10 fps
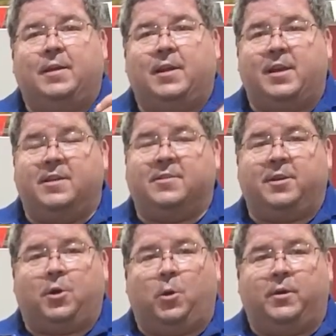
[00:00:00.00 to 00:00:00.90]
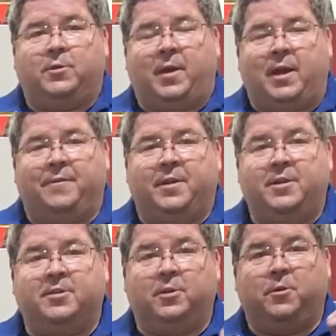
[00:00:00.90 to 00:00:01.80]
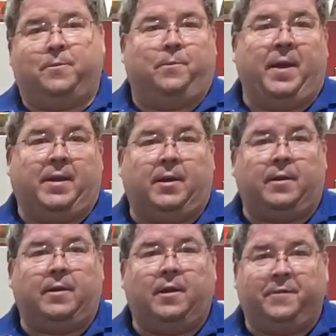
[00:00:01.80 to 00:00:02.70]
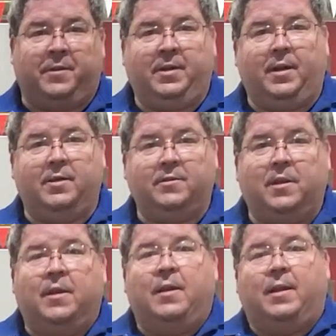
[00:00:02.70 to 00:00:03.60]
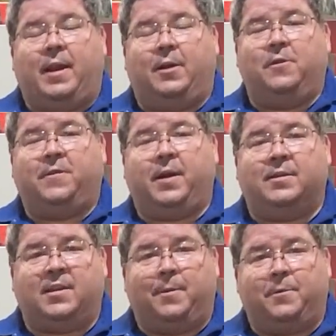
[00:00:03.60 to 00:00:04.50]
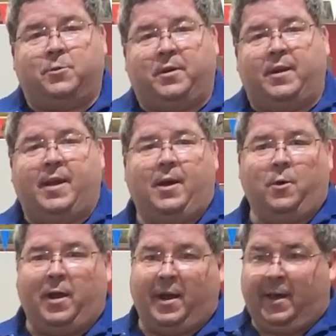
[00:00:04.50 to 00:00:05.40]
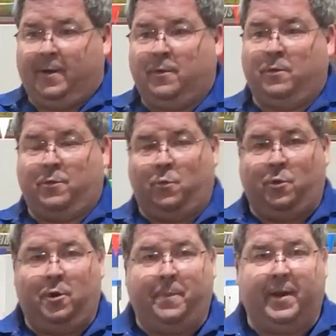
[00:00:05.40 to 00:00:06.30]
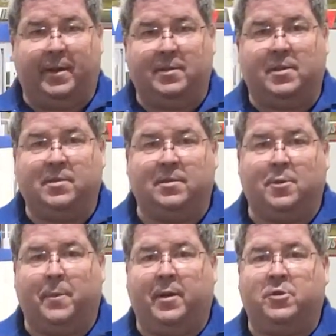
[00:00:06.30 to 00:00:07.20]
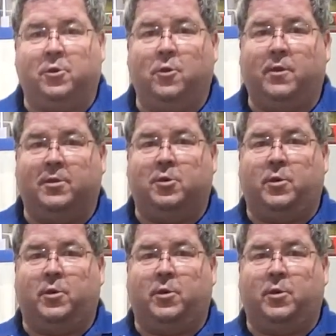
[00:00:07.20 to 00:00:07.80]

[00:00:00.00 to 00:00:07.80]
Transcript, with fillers: is it going to have an issue with baking? If it does, now you've got time between now and the real baking season to make sure that you